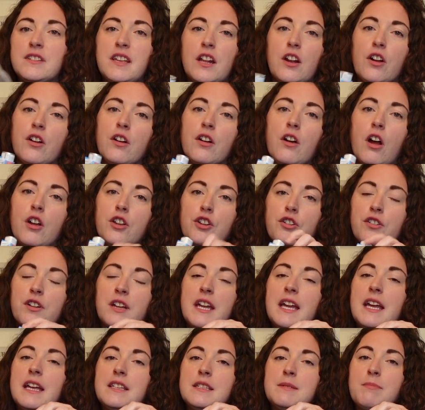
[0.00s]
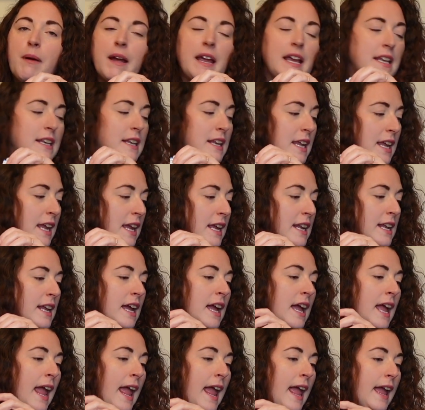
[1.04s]
that your kids might need,
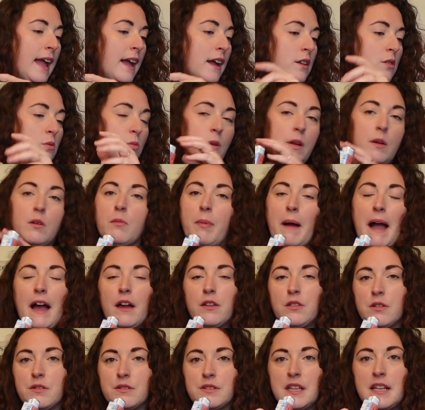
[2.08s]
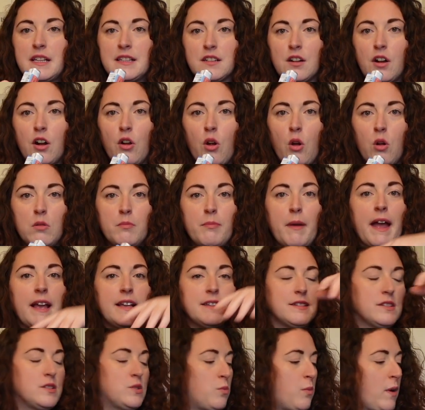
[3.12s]
and we will pack those things in our own
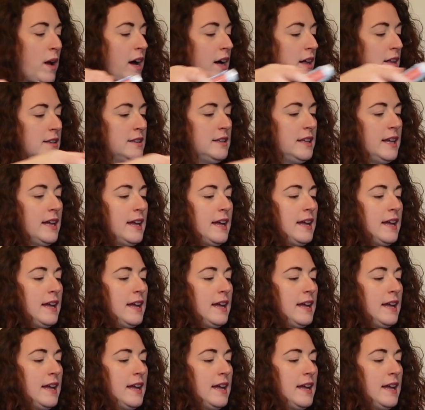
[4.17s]
bags as well.